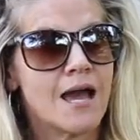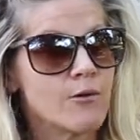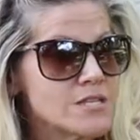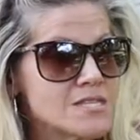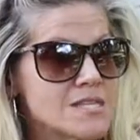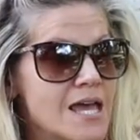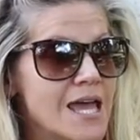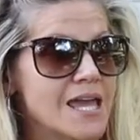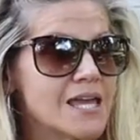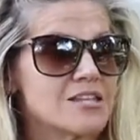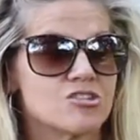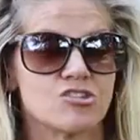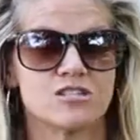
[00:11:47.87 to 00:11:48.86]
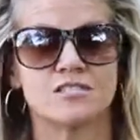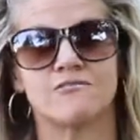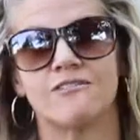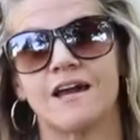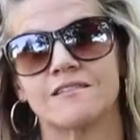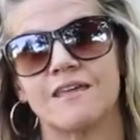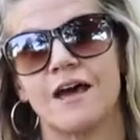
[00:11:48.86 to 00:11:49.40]
I would say it's just the
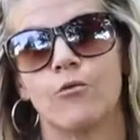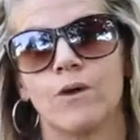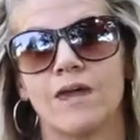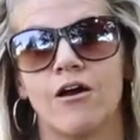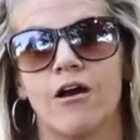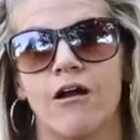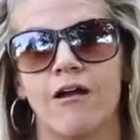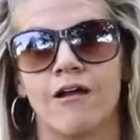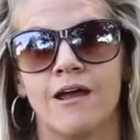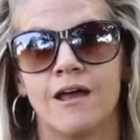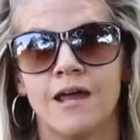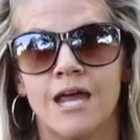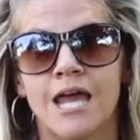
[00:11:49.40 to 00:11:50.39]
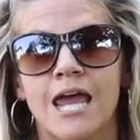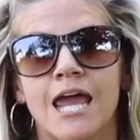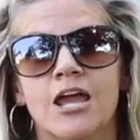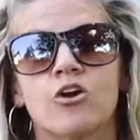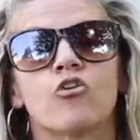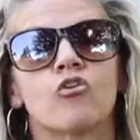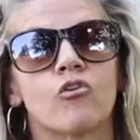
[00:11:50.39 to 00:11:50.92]
fact that we are
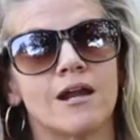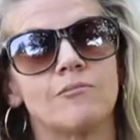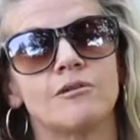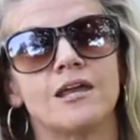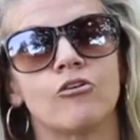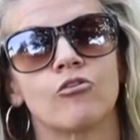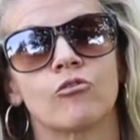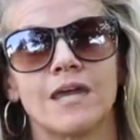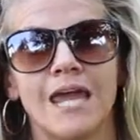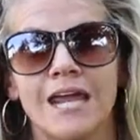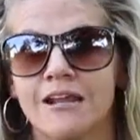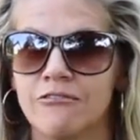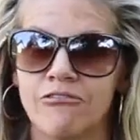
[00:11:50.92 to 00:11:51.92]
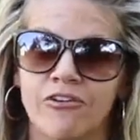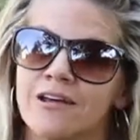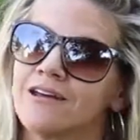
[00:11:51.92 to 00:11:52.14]
incredibly creative